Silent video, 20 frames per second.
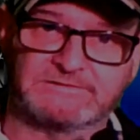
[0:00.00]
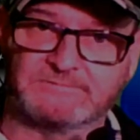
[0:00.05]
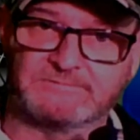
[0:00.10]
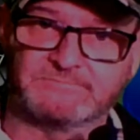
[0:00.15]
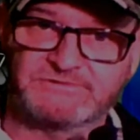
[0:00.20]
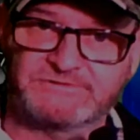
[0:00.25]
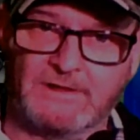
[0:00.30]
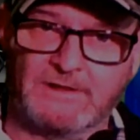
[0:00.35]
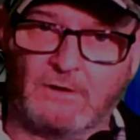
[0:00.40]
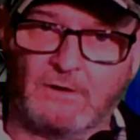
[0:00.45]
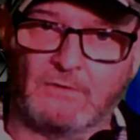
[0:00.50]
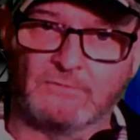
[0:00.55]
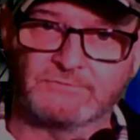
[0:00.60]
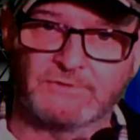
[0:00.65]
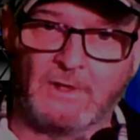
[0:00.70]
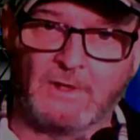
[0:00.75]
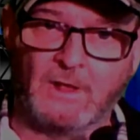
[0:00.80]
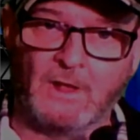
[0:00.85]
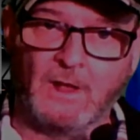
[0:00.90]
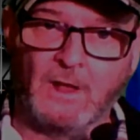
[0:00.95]
themselves
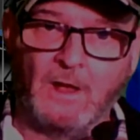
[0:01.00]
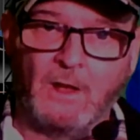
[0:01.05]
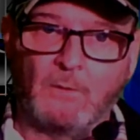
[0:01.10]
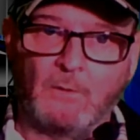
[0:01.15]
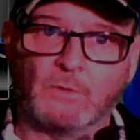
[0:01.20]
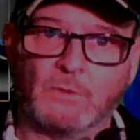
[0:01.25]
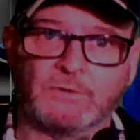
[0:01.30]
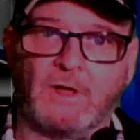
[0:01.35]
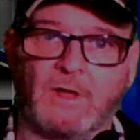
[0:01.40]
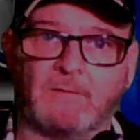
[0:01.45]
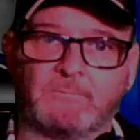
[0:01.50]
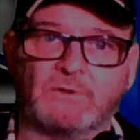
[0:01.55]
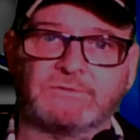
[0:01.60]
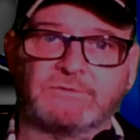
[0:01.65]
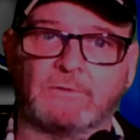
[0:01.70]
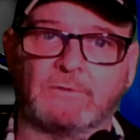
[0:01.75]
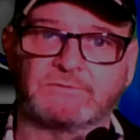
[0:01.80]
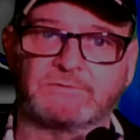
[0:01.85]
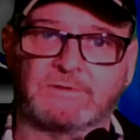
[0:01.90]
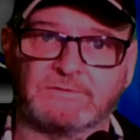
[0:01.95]
will not put
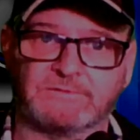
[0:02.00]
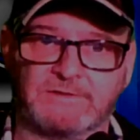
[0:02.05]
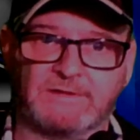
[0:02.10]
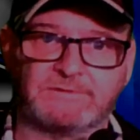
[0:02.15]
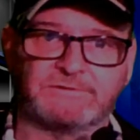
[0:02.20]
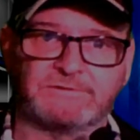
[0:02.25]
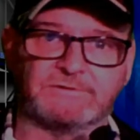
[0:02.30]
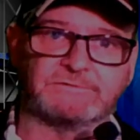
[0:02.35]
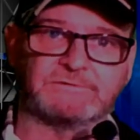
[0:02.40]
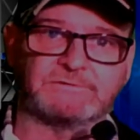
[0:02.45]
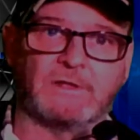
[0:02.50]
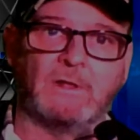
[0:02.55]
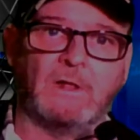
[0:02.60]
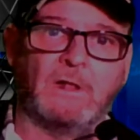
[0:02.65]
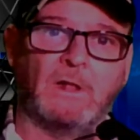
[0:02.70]
those conditions